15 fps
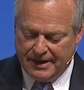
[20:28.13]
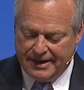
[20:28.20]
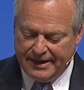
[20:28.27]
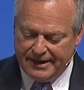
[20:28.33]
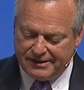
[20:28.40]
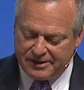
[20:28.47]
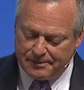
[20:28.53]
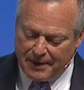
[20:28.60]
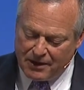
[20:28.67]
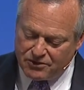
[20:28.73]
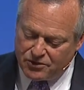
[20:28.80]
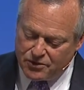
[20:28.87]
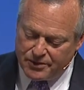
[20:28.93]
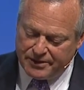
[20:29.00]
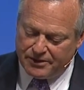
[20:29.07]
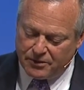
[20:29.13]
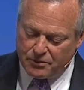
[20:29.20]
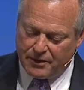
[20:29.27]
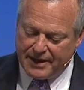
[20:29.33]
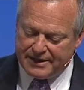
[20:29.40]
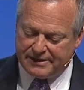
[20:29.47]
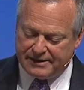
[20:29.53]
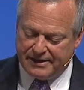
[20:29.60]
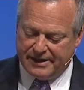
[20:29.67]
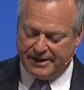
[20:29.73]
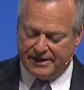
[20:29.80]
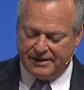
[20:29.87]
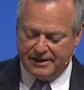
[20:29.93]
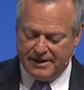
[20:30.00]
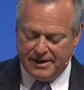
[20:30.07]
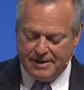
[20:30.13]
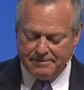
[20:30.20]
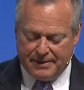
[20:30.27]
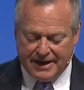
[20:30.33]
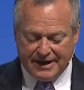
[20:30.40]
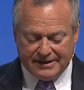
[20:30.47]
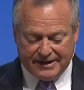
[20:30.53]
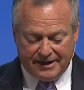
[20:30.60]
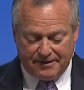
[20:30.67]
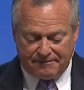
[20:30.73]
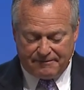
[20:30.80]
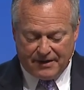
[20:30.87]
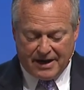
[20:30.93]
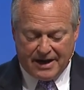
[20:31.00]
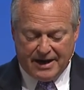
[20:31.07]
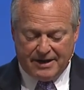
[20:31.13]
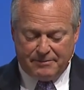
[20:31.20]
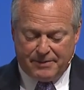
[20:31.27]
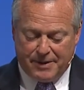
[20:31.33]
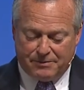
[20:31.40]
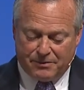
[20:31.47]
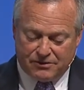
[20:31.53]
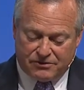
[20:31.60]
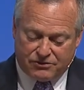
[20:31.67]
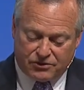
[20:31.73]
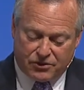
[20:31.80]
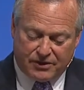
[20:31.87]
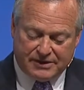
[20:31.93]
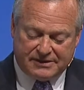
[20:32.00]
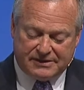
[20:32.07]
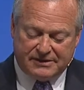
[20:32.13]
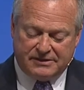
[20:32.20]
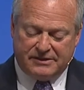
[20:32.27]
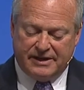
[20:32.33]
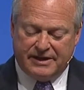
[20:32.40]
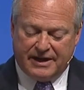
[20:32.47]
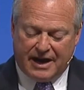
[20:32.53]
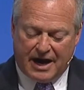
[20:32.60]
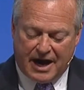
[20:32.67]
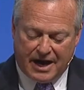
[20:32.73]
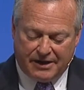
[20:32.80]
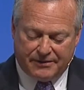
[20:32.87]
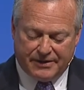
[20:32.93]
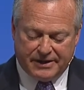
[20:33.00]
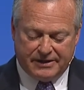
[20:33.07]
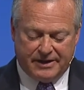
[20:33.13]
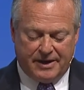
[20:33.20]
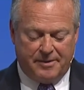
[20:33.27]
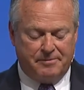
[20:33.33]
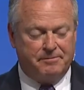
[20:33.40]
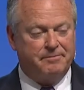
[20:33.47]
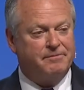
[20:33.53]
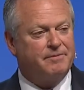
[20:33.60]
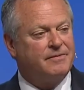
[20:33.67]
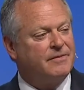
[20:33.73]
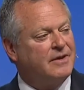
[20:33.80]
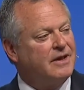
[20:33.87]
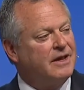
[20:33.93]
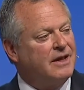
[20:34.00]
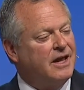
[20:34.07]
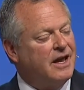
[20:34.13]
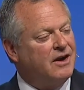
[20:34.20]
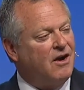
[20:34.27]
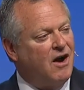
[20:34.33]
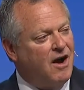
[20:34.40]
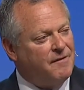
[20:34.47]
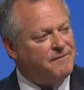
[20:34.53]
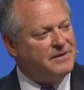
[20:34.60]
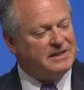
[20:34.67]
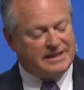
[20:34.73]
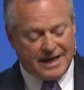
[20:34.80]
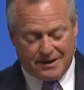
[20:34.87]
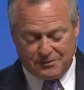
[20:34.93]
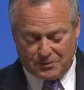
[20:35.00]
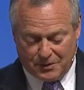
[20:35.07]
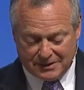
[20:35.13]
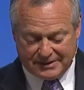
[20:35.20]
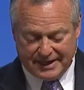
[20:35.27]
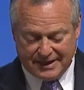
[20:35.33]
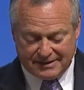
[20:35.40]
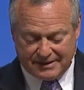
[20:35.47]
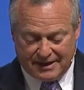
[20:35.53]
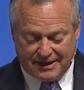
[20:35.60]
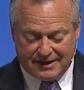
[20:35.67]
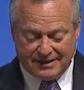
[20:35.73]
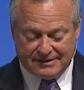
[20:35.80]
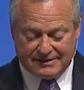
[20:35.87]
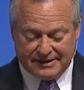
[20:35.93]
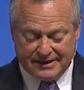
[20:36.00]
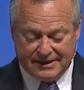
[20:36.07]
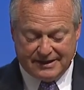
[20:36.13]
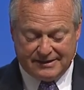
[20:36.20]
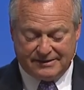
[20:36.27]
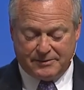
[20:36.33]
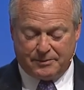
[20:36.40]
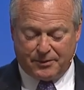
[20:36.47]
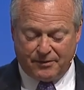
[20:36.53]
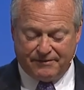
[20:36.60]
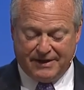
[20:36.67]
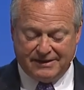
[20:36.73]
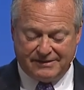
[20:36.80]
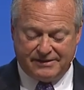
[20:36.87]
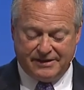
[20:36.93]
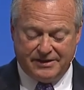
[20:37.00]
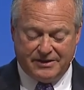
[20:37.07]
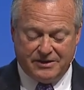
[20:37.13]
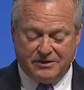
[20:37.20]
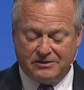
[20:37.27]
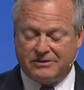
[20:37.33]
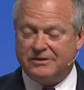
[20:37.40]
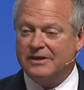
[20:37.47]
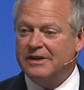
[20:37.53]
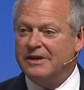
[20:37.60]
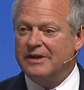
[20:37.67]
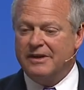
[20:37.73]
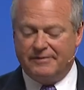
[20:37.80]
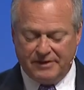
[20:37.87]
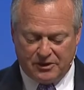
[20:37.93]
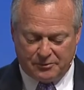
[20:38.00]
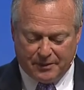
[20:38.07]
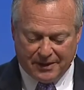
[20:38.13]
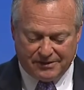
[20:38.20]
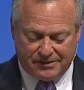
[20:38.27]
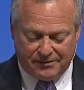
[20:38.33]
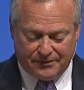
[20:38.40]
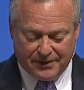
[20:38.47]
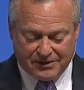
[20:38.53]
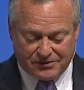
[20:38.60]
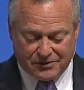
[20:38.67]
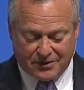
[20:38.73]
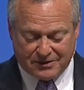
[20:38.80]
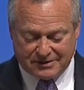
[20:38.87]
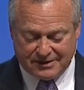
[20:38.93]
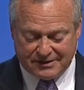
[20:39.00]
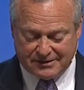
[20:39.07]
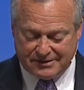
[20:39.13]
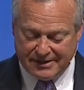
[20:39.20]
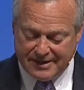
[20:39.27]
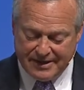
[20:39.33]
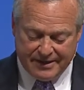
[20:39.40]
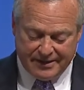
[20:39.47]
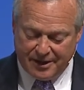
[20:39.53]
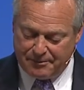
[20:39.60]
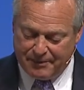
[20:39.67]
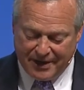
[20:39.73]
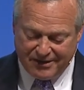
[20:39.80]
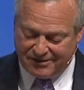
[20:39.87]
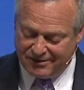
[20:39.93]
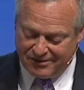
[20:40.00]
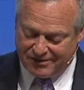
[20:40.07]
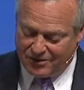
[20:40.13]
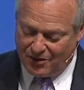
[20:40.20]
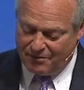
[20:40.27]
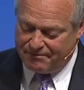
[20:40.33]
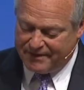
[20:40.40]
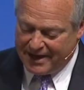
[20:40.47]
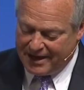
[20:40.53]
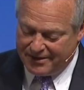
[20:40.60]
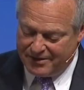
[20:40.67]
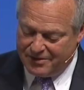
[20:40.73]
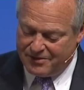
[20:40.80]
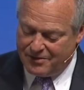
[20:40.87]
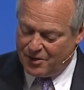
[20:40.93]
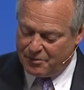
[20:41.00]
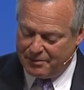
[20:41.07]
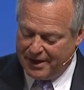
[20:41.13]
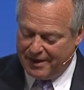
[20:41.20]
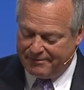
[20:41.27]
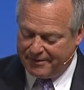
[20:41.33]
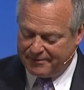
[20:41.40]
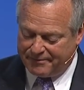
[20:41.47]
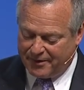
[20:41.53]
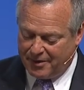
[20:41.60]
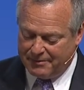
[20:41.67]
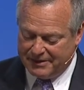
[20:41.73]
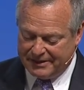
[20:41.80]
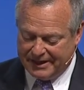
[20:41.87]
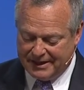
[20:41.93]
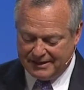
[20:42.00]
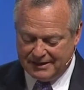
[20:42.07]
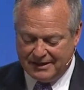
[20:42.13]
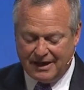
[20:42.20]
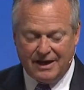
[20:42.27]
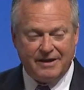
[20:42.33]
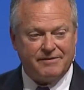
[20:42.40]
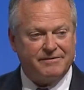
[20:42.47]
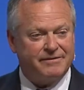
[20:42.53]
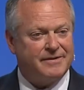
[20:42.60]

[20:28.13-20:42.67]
It's about doing the right thing, by identifying people's choices and honoring them. And oftentimes what that does is prevents the use of expensive resources that patients don't value or benefit from at the end of life.